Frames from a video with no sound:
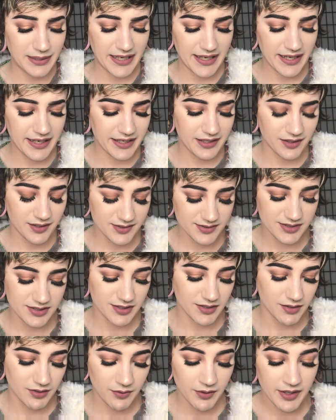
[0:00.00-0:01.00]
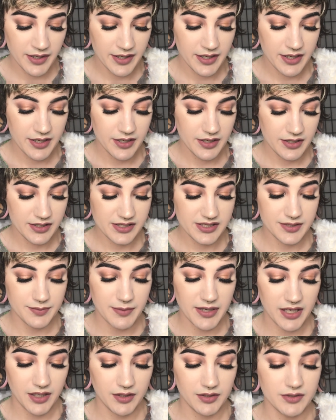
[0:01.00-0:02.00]
But it also
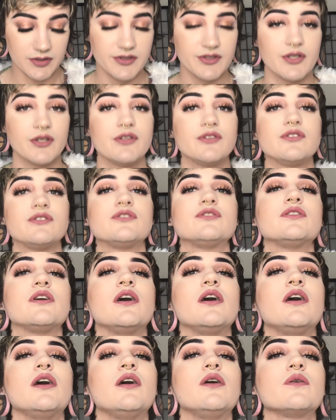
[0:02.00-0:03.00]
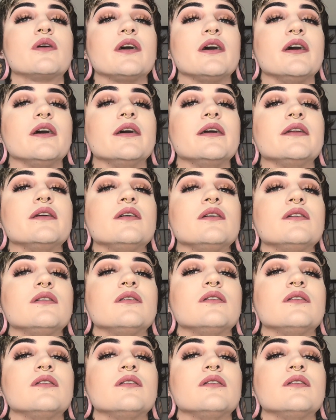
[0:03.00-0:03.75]
smells so good.